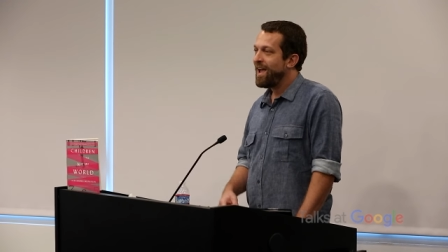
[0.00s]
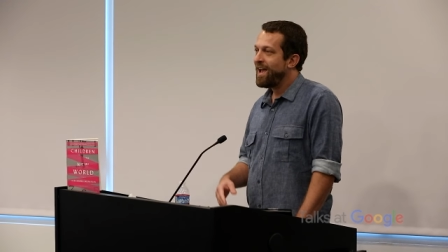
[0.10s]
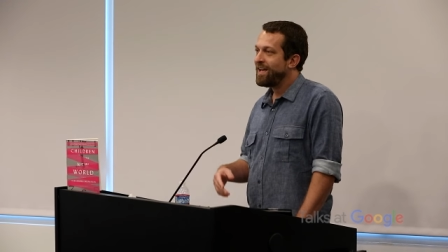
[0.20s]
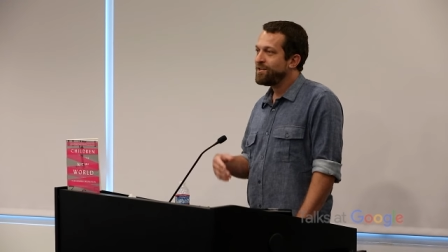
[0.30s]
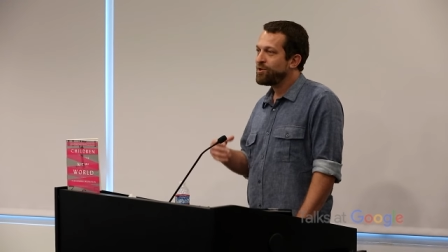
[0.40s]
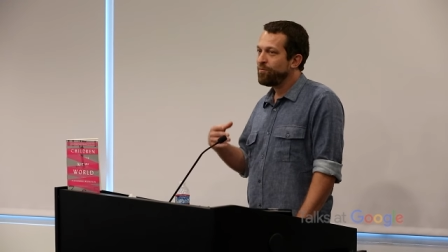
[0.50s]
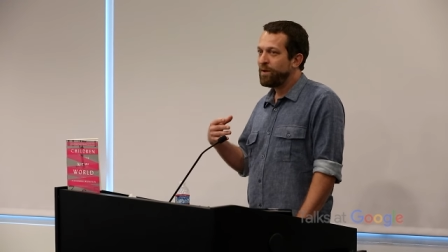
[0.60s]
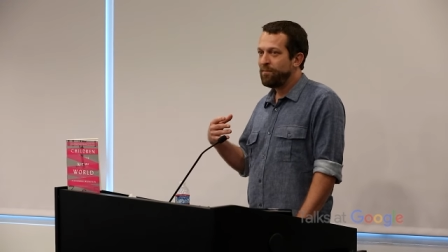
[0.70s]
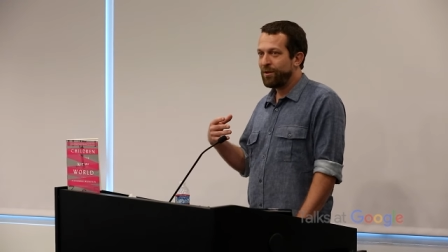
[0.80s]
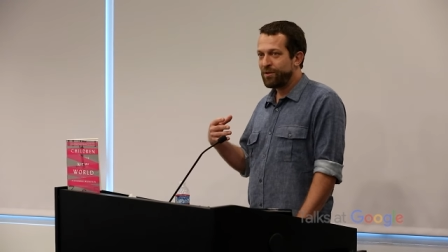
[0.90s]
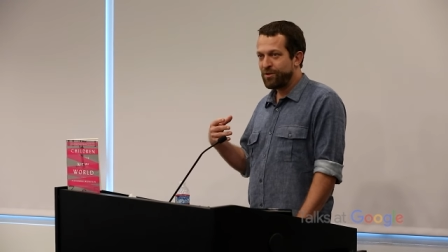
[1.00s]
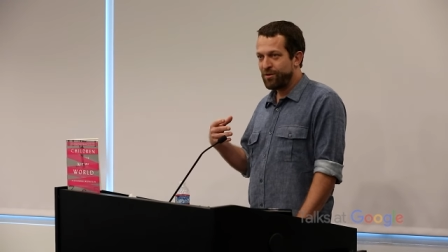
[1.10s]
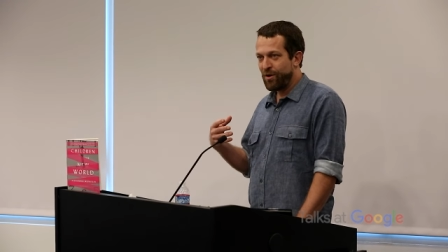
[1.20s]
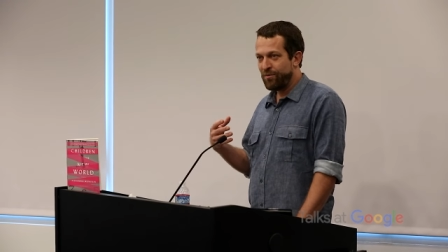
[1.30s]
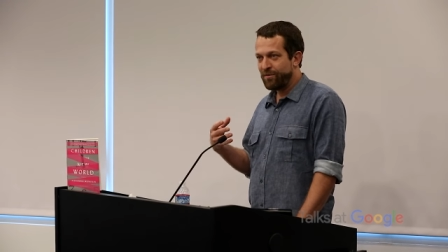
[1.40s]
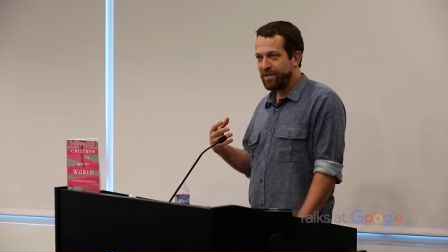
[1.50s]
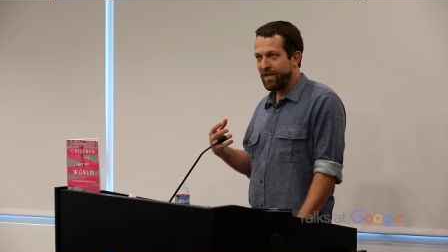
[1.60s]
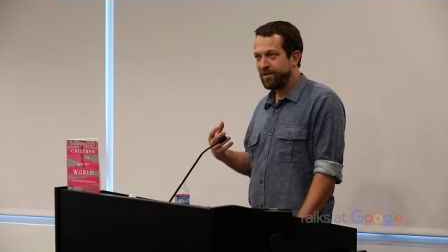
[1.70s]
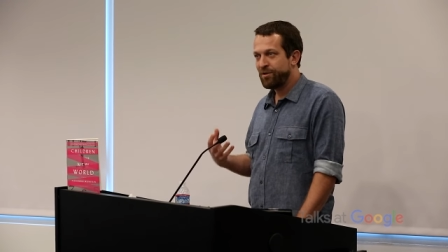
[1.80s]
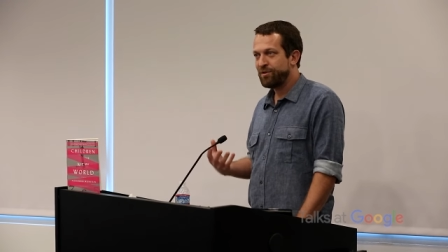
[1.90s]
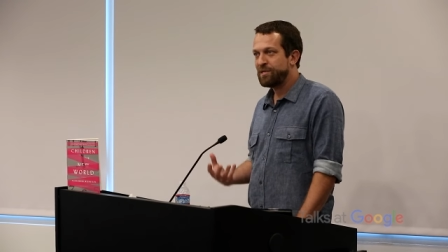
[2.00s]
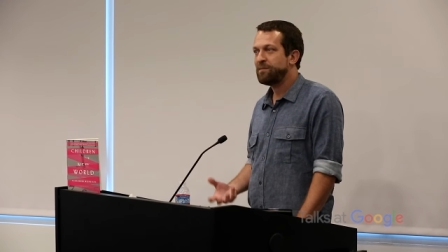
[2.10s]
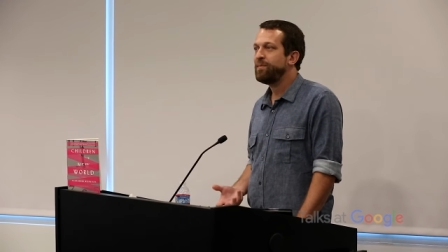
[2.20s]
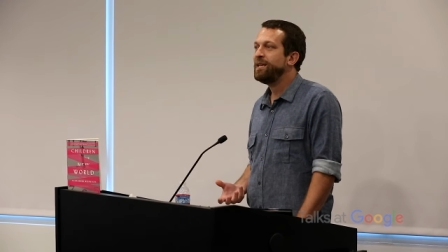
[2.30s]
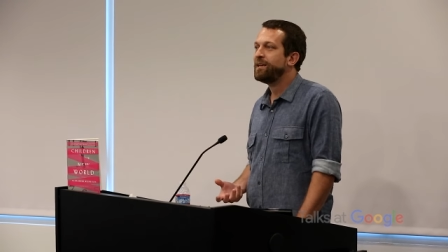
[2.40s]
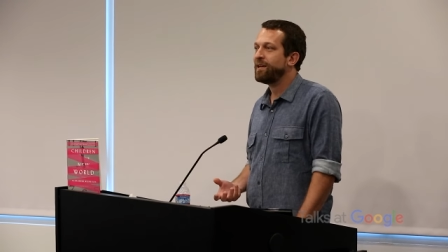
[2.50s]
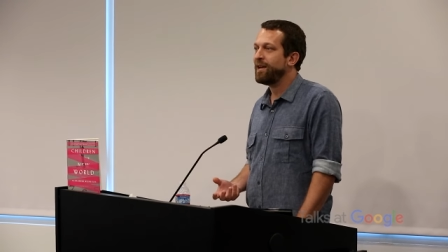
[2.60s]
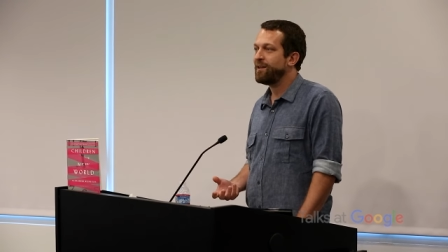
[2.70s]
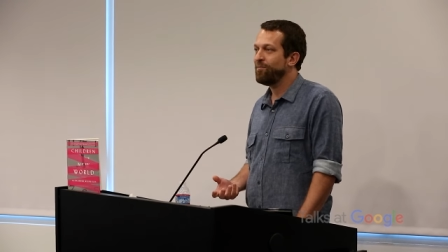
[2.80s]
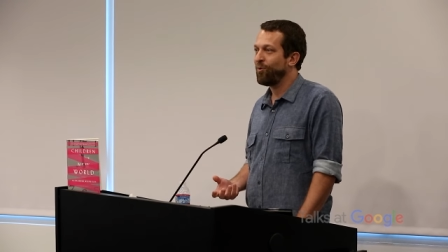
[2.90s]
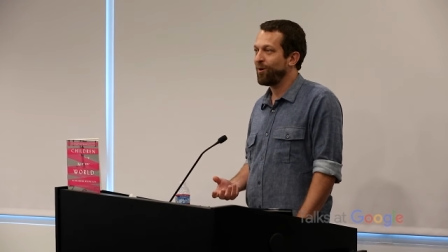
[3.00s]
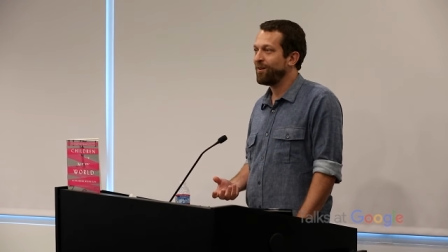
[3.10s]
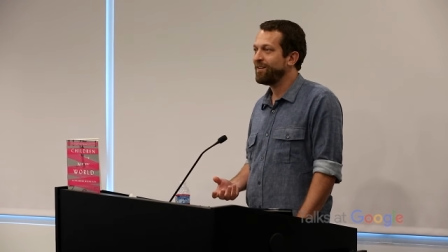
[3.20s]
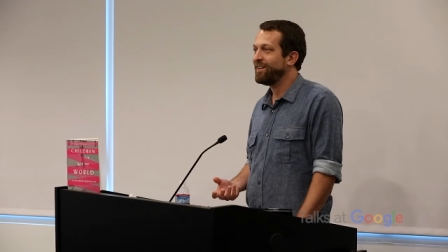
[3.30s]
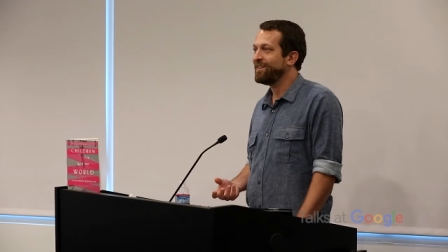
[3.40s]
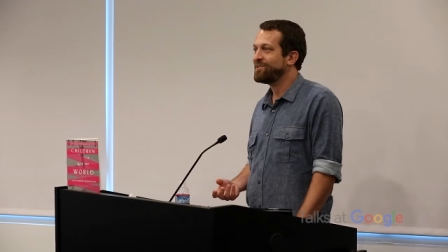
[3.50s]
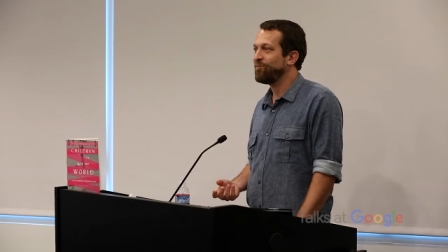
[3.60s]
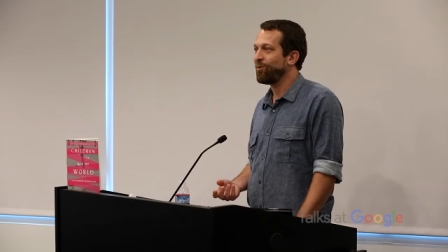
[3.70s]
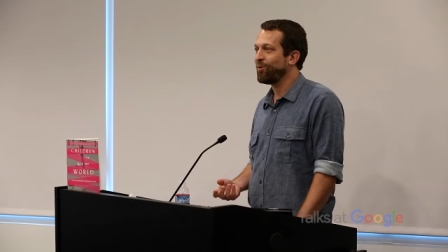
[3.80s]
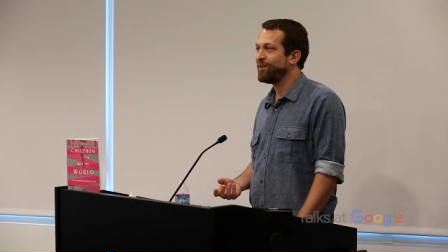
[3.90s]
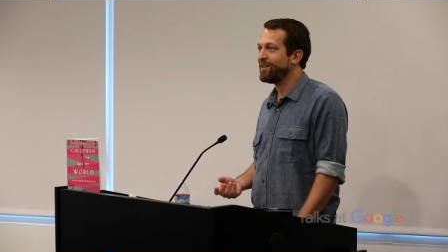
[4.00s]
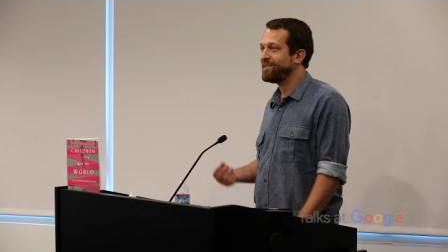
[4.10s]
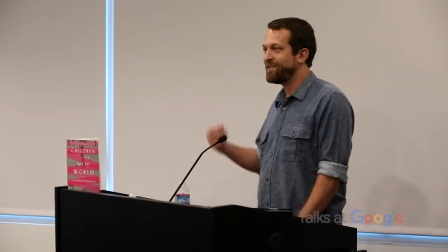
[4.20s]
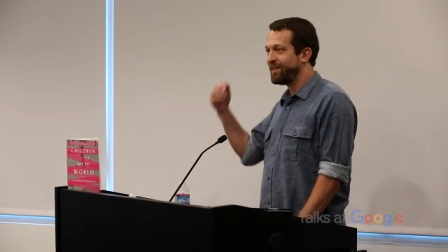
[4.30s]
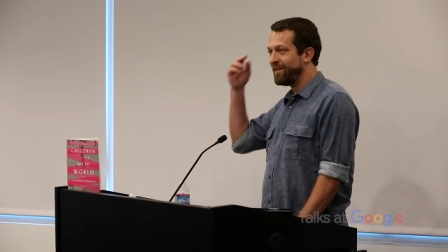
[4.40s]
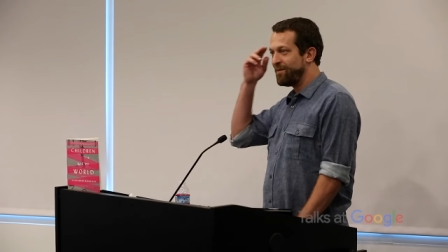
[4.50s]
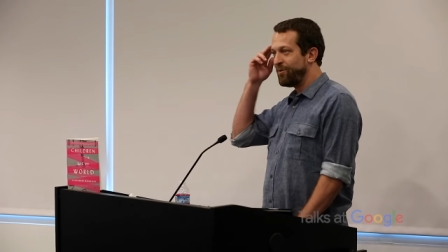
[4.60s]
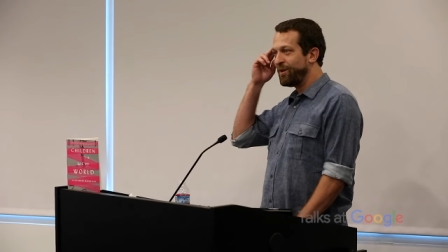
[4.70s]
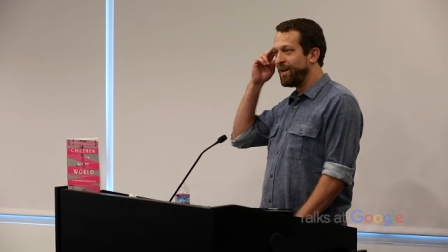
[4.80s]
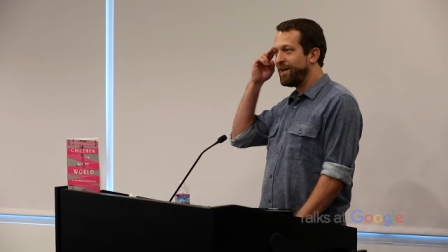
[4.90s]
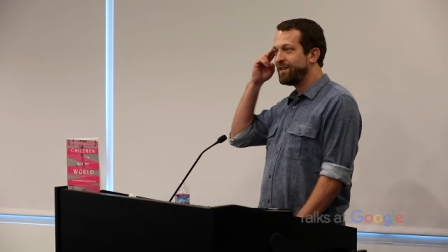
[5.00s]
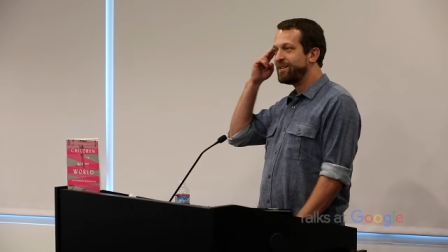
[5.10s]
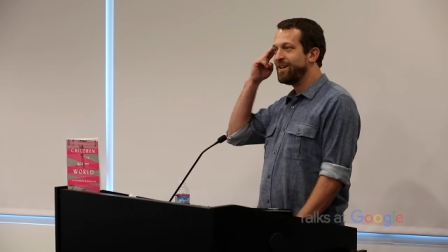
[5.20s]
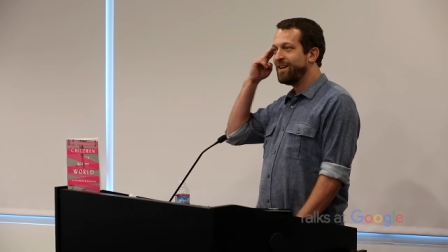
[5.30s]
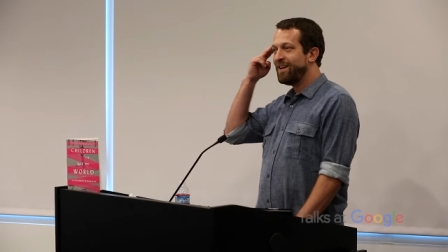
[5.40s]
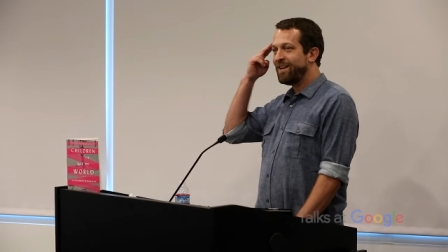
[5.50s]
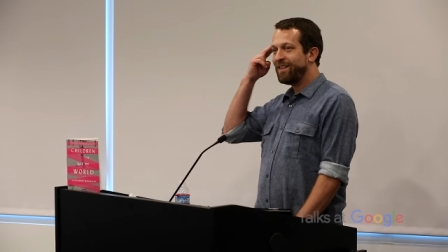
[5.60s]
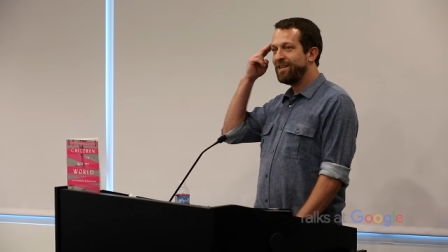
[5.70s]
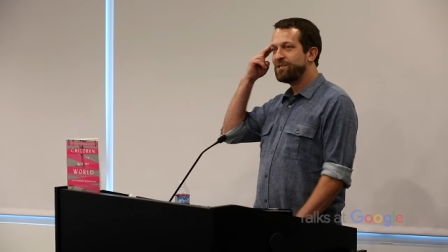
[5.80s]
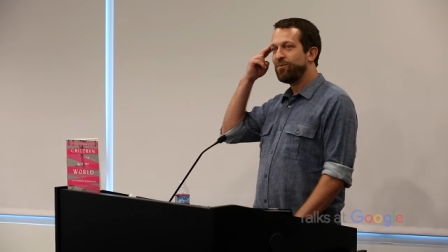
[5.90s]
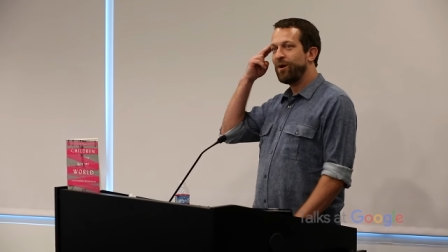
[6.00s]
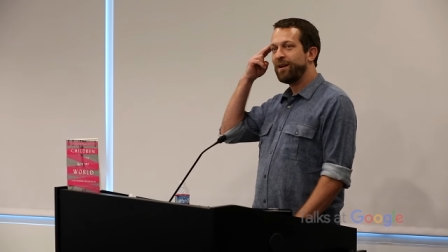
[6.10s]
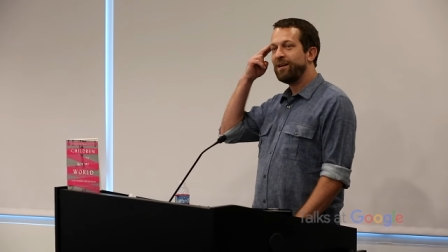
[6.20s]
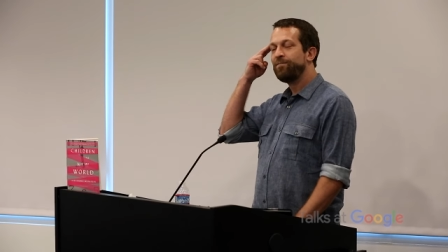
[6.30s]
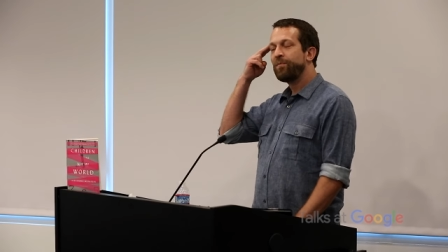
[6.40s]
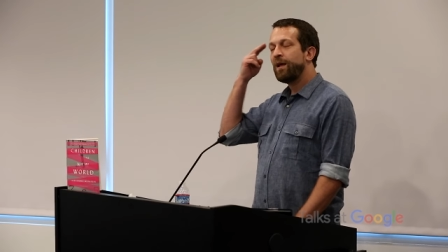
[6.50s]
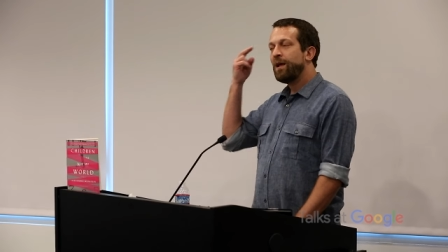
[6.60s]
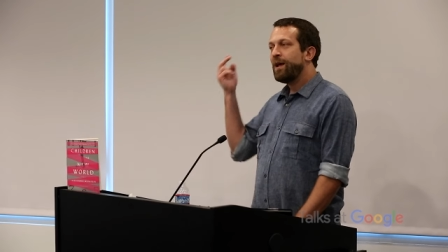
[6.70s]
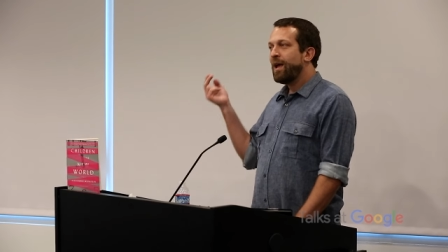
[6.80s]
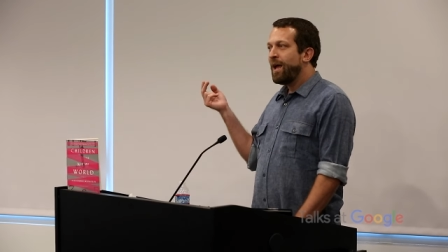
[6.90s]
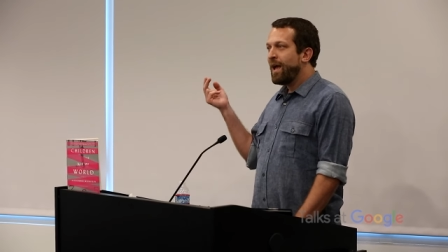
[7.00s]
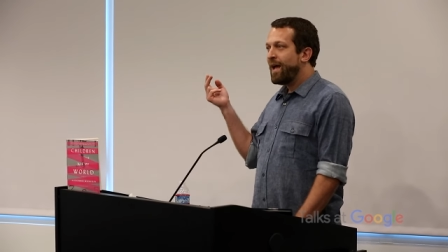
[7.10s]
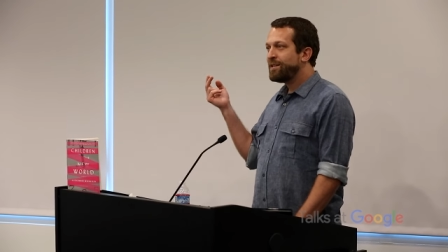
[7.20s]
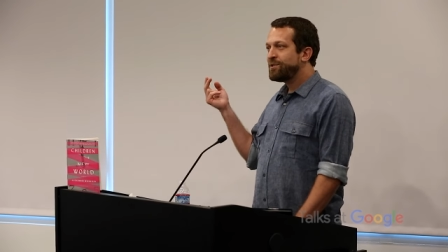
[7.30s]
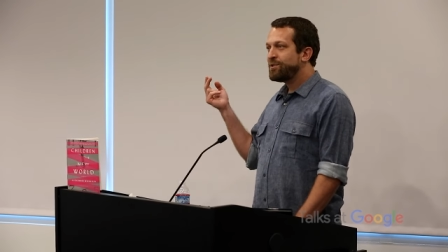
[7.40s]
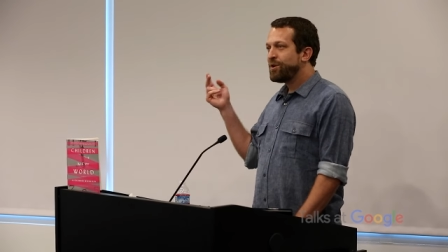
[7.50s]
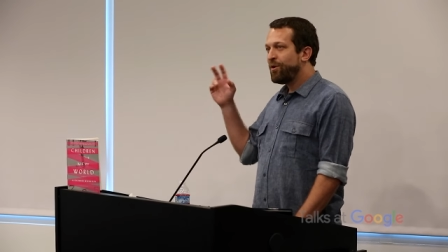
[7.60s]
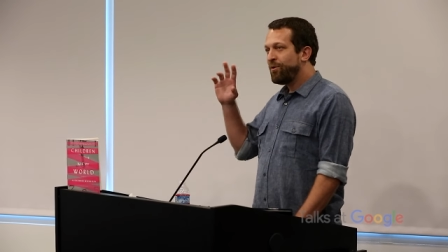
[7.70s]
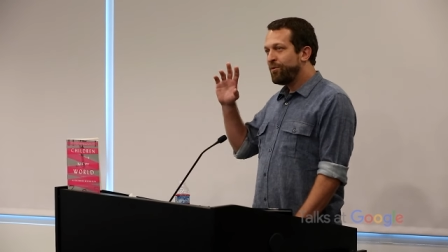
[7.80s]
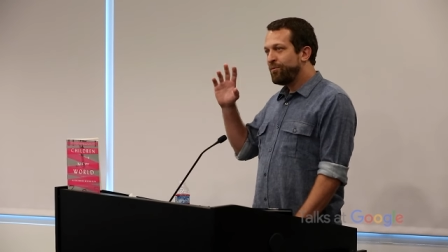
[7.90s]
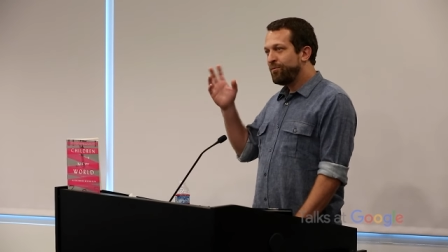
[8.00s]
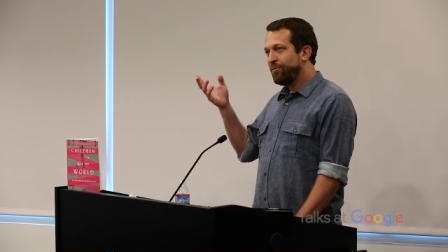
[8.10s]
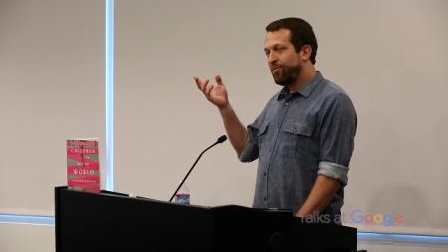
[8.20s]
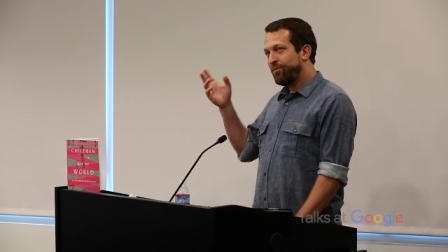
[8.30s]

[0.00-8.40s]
And so people don't tend to speak anymore in this world. Instead, they communicate this way. And so